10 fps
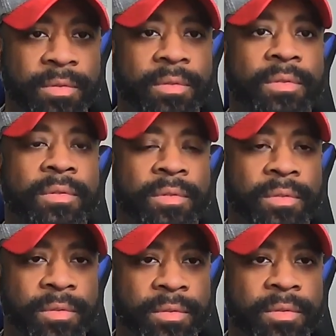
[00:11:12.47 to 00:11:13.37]

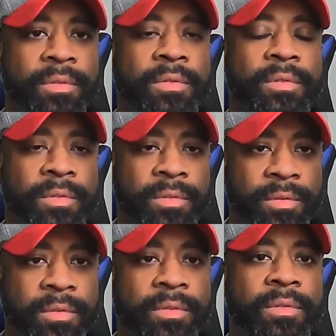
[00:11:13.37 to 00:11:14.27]

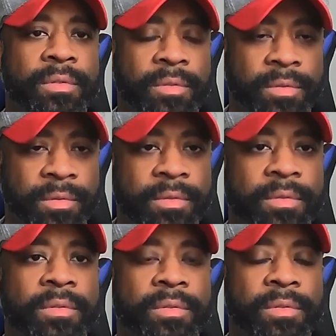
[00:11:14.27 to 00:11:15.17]

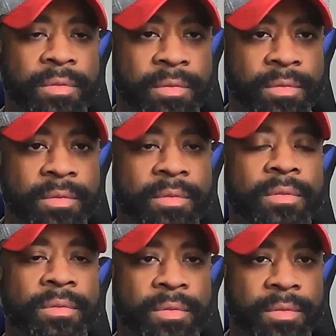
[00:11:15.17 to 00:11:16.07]

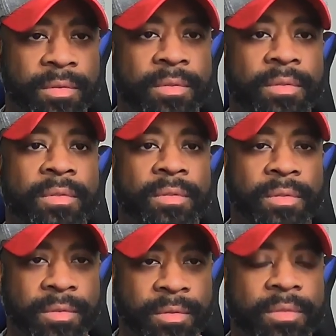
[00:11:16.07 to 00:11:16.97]

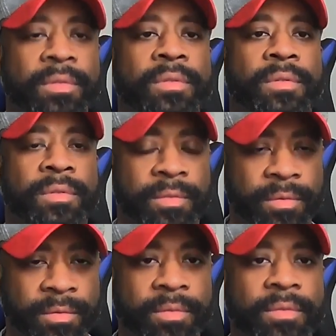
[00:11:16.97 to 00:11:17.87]

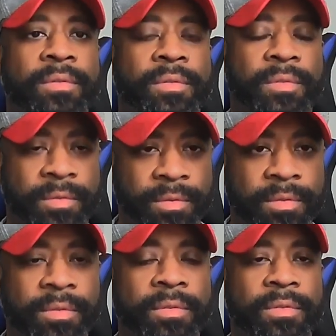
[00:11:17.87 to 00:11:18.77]

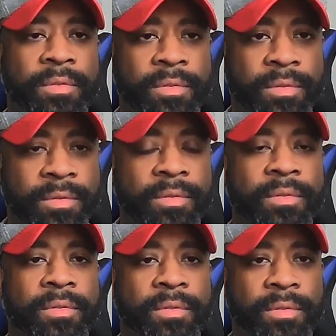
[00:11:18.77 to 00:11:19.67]

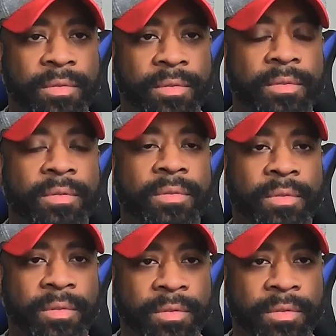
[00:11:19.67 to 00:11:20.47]
The person shown says nothing.